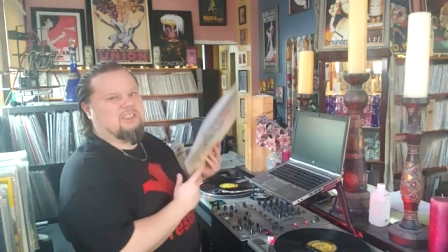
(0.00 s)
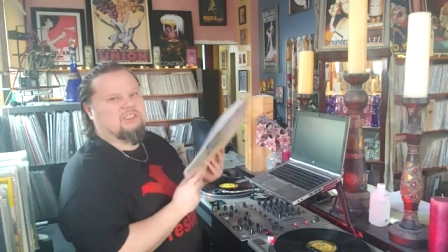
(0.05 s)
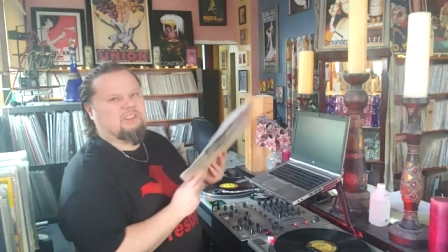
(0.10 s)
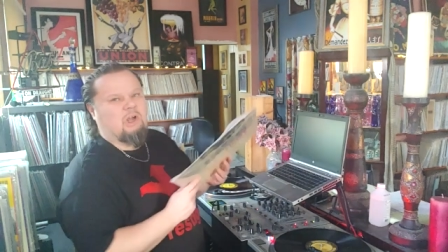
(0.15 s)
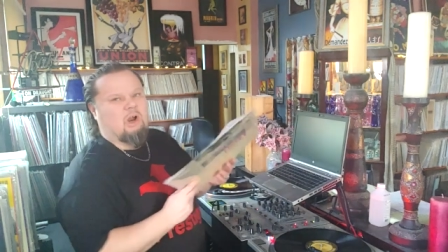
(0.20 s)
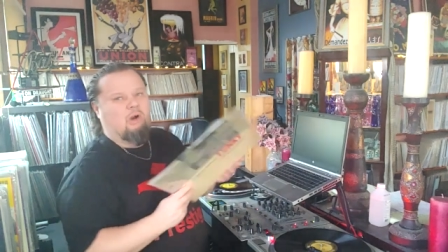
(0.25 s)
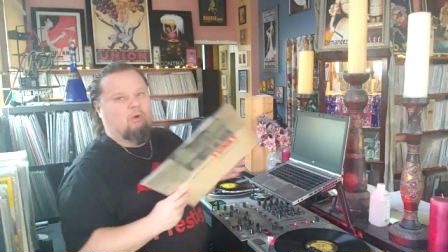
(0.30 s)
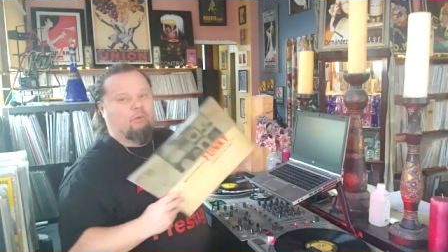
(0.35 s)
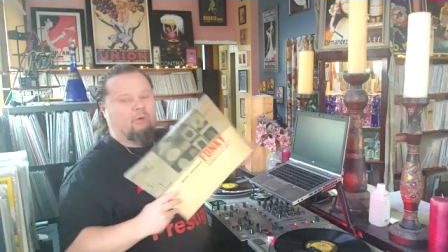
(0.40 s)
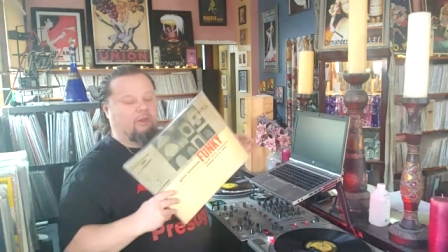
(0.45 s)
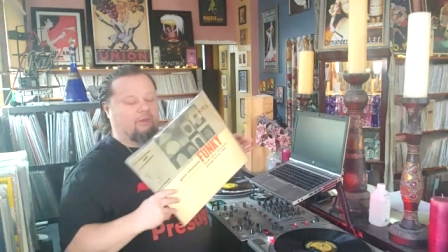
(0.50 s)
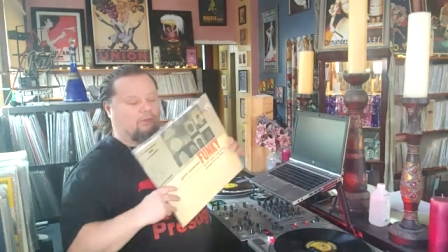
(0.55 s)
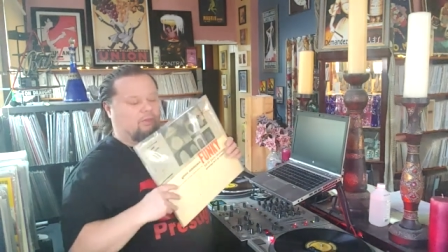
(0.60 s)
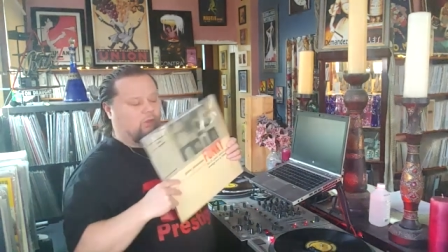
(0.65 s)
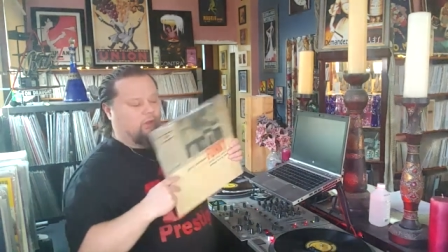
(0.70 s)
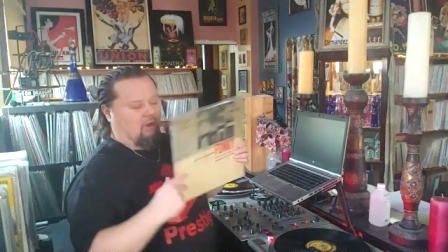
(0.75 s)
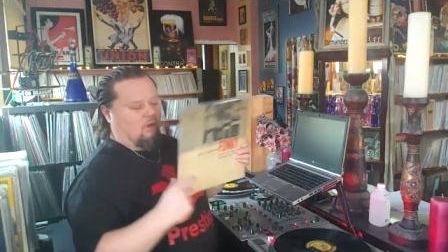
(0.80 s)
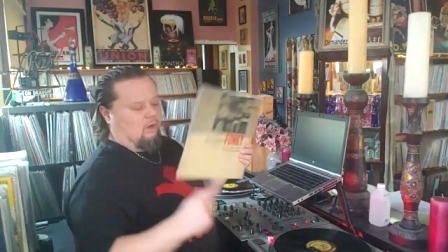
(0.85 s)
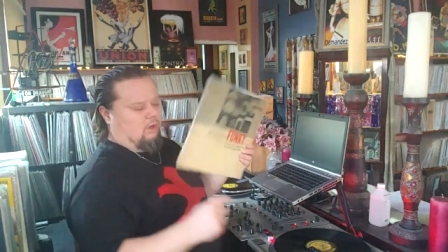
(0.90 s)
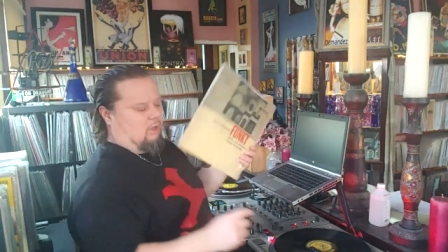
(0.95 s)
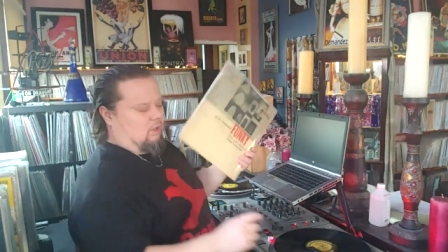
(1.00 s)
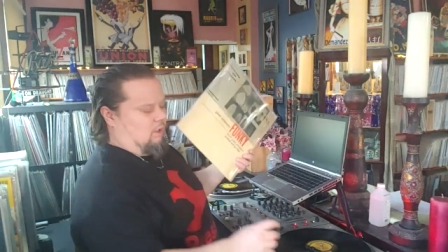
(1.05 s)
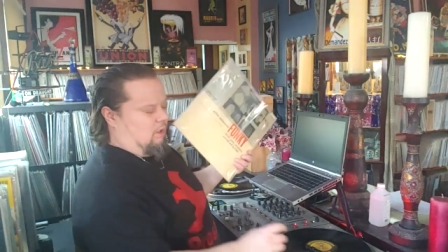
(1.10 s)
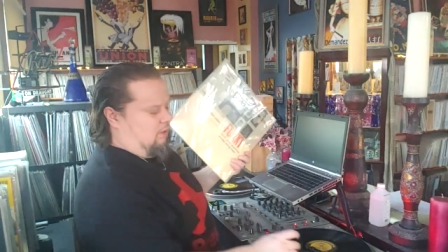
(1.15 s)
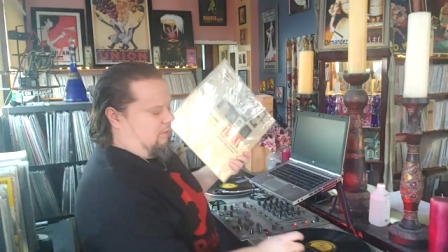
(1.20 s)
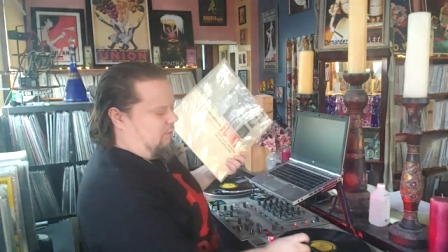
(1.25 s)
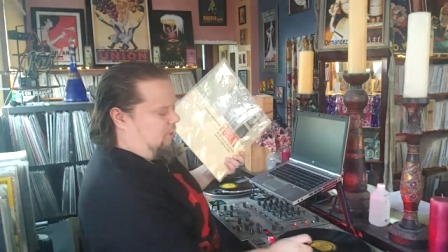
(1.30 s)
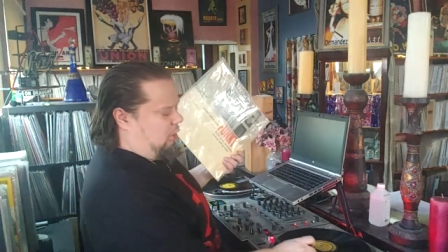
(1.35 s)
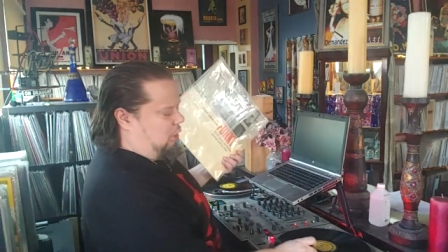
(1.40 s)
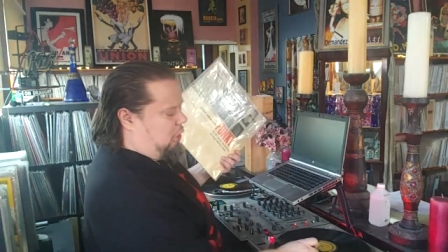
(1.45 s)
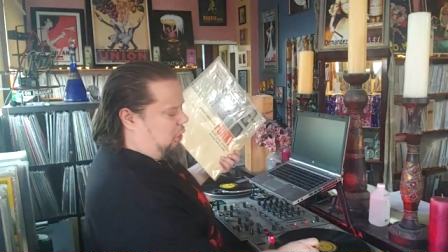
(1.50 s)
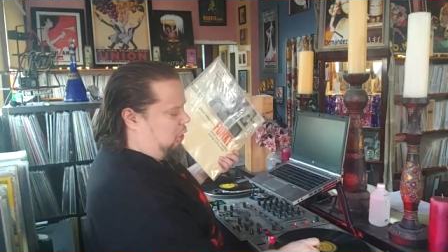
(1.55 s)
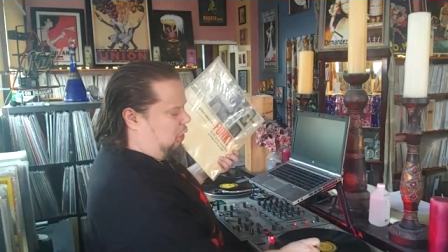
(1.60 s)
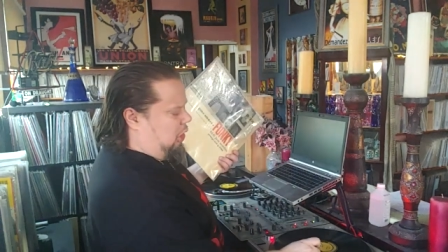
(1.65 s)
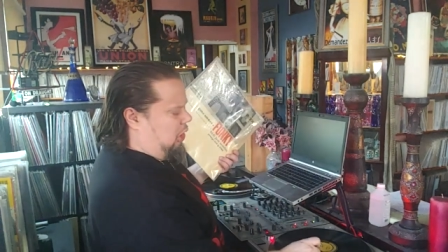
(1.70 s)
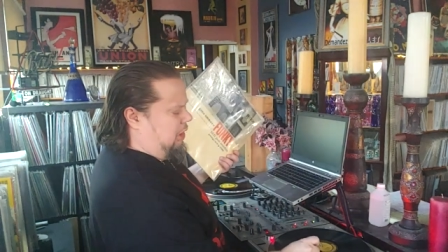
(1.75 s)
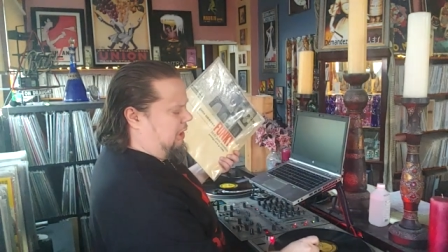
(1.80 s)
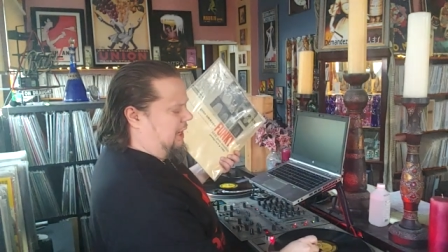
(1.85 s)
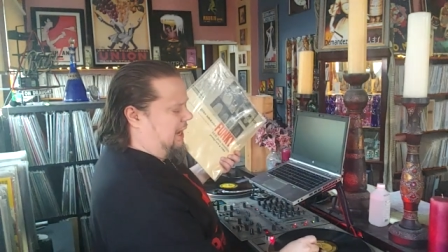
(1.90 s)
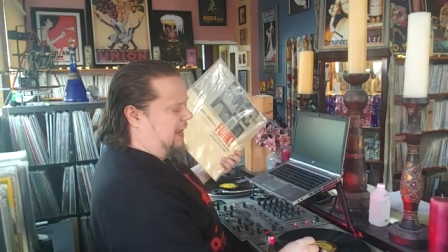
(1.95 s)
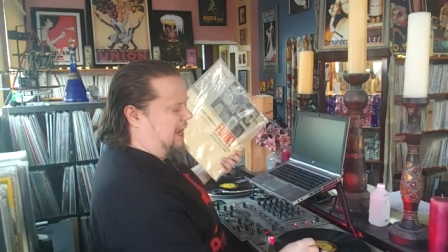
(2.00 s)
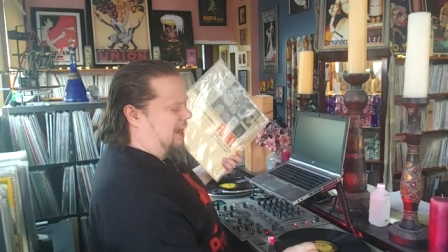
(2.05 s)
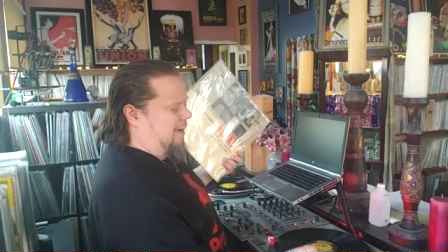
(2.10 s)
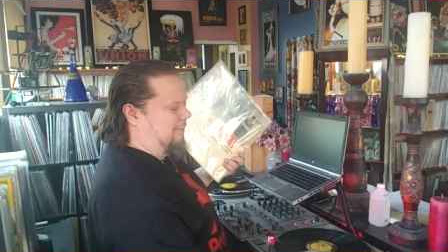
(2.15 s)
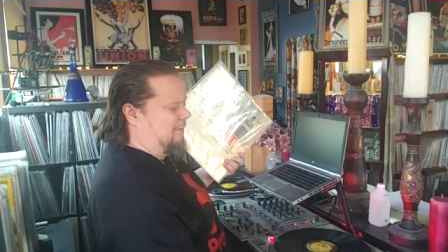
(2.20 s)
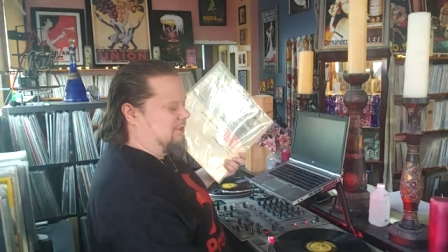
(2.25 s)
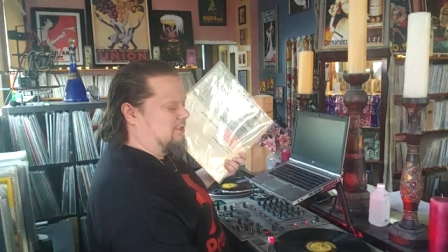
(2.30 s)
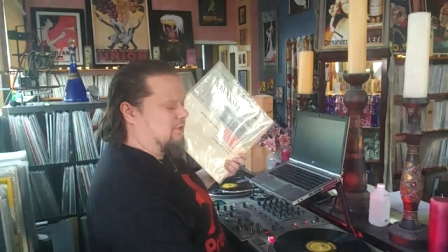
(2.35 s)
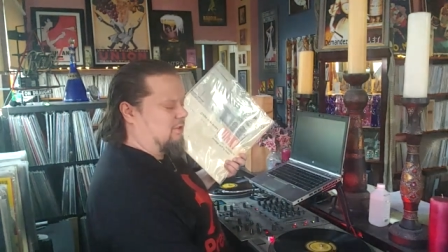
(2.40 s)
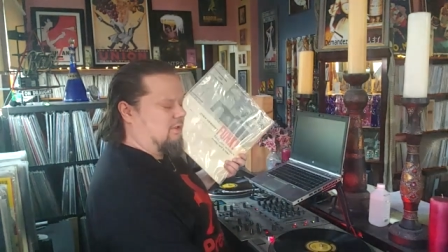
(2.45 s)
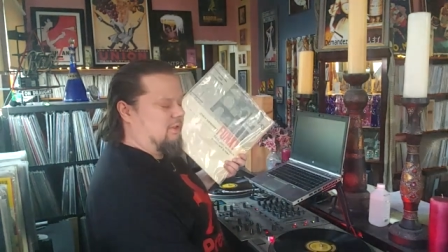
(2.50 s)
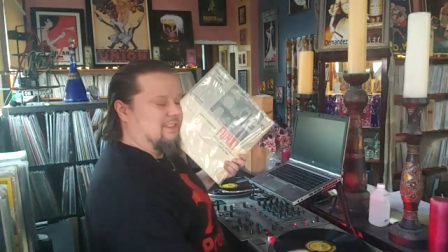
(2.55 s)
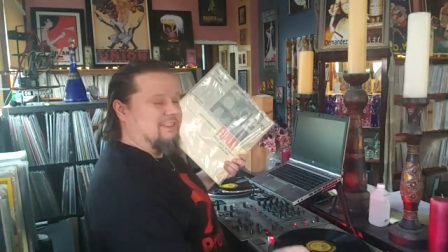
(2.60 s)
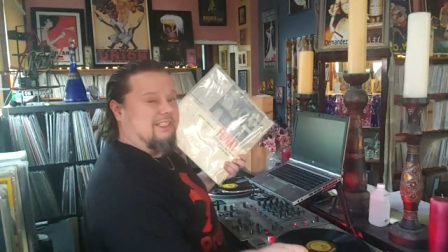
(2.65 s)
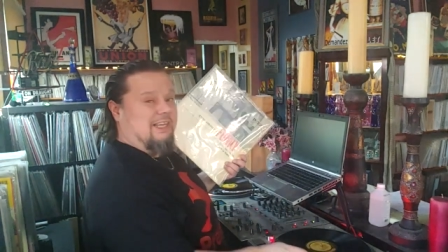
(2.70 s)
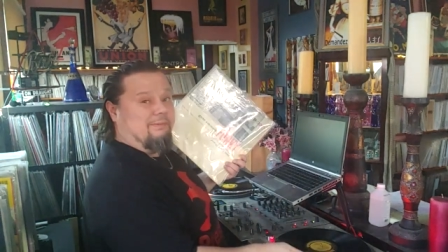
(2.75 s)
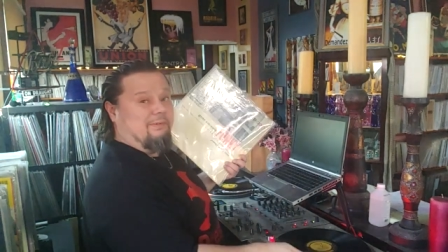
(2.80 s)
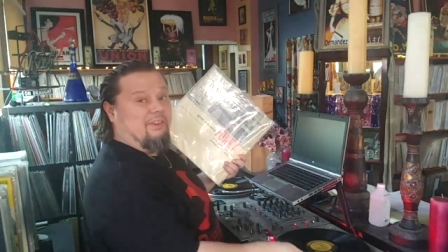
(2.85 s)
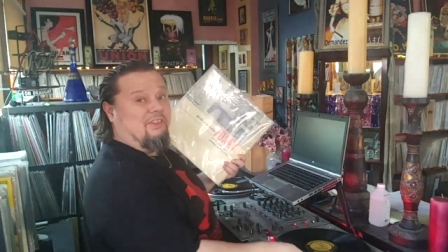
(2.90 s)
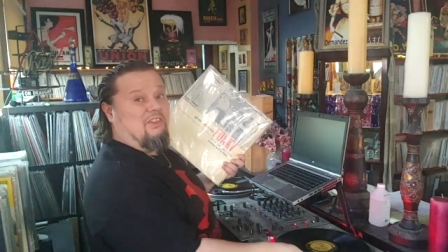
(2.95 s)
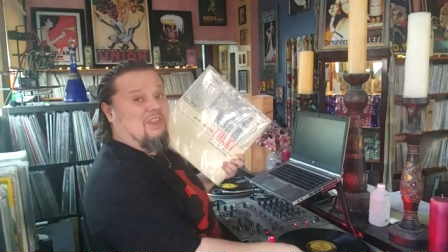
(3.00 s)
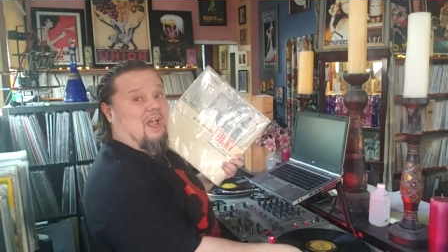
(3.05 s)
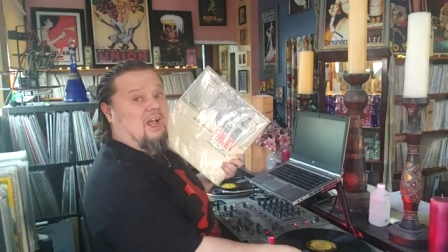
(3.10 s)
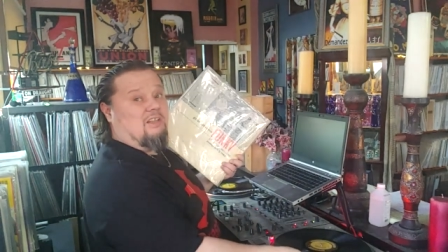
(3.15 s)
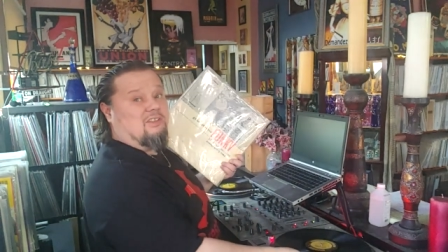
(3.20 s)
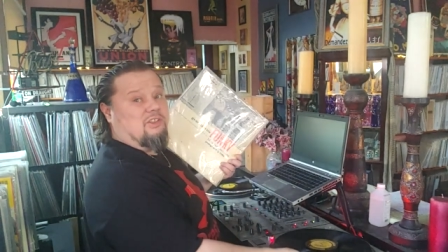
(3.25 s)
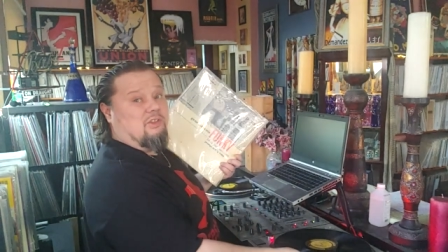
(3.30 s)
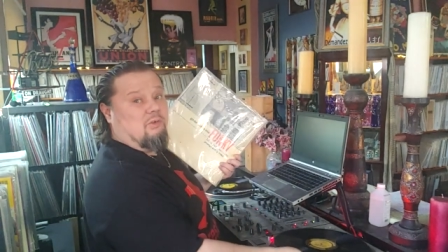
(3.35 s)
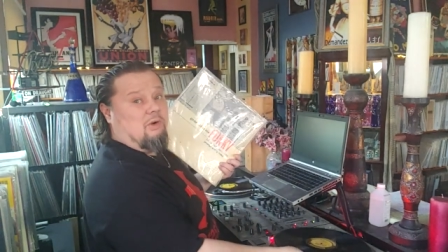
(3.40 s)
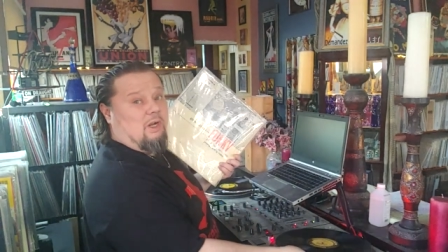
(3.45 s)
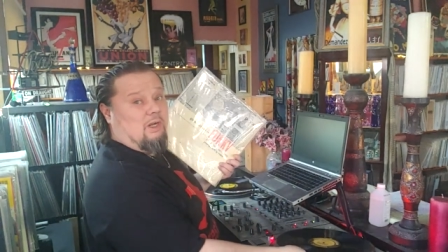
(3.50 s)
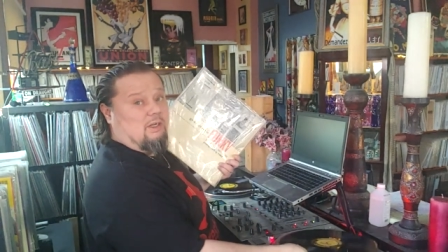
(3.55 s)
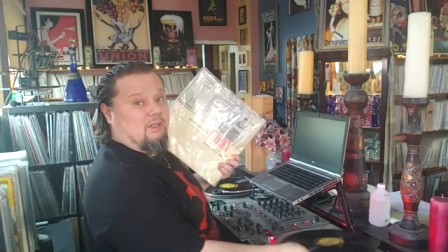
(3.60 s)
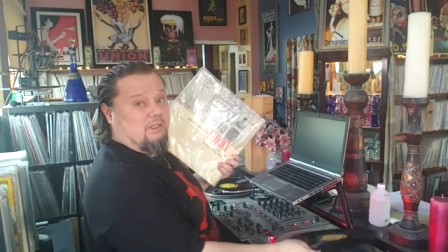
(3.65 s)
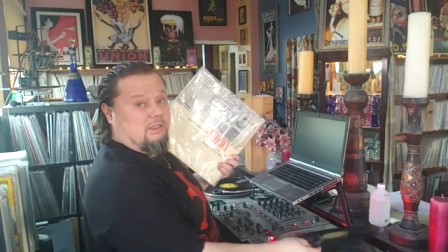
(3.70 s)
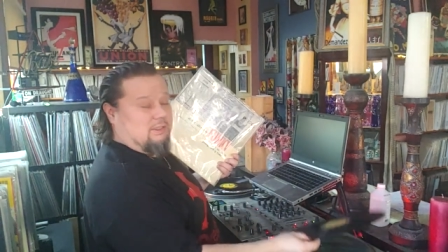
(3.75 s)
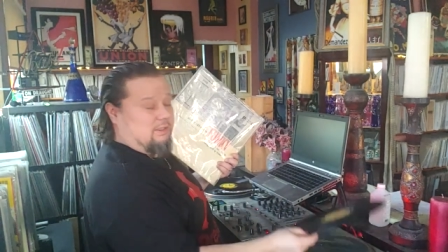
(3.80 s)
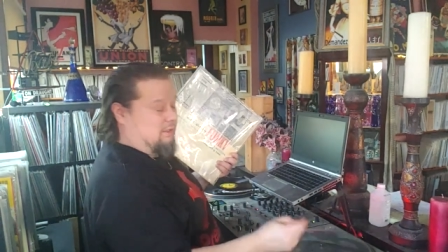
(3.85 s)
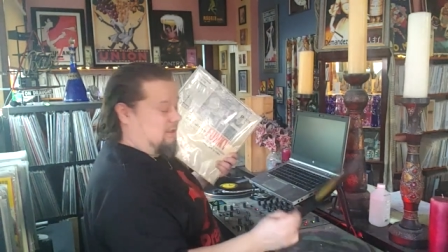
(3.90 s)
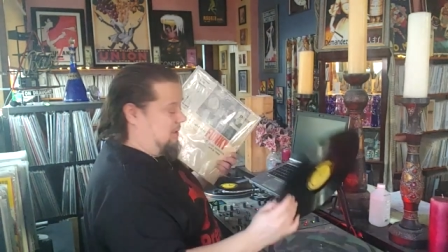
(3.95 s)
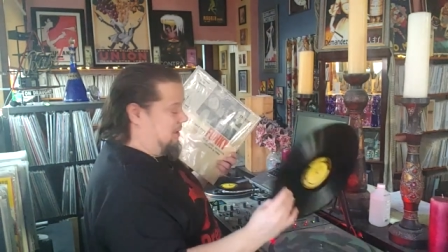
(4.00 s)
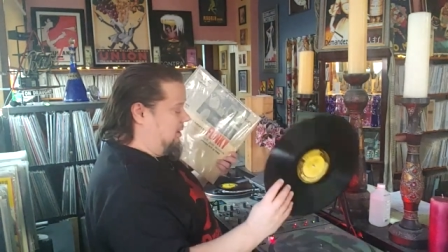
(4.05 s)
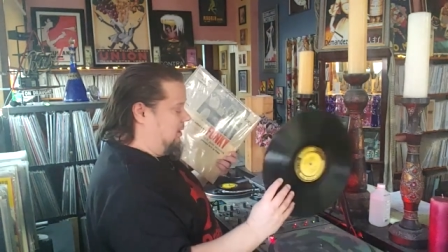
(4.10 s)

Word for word: of start with the early Ammons 7000 records.